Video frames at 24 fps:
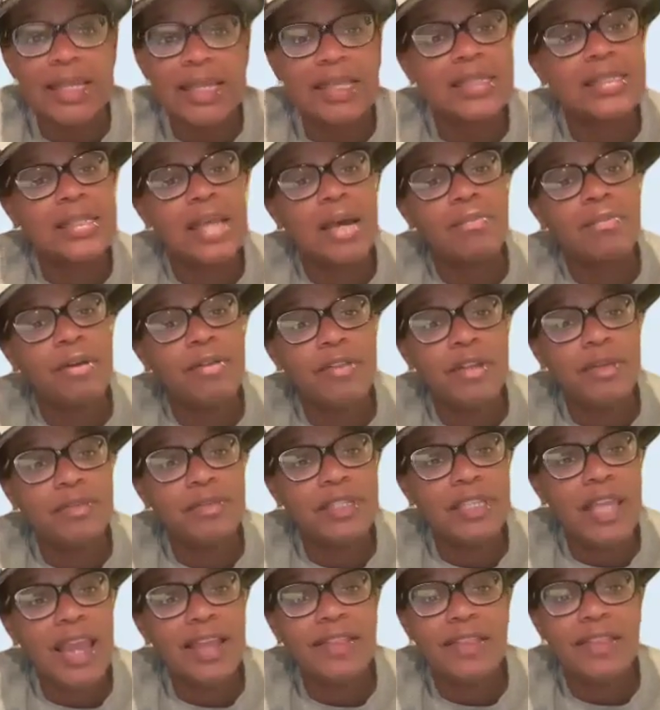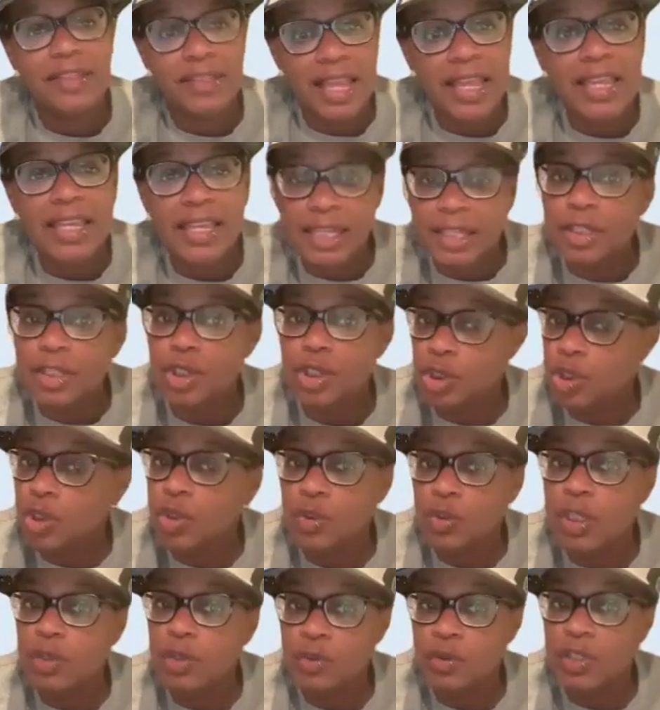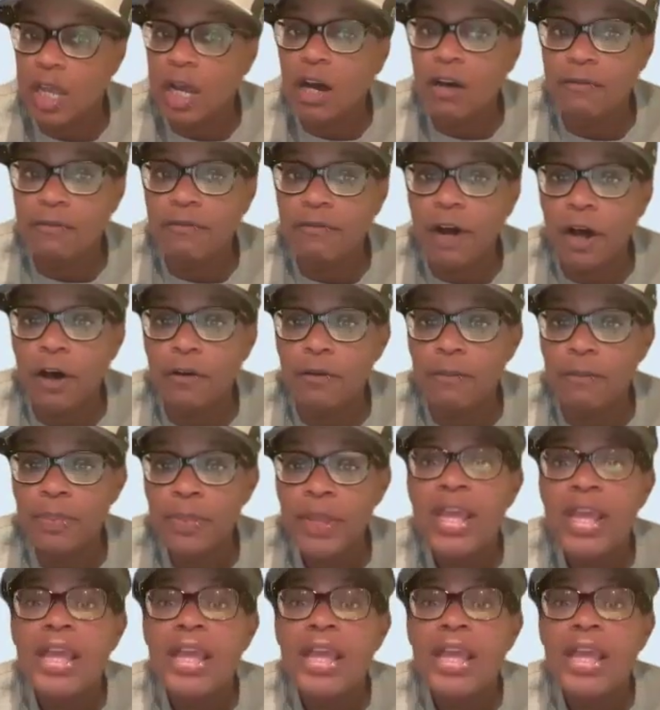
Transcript: And some of them say that they get to use their cell phone,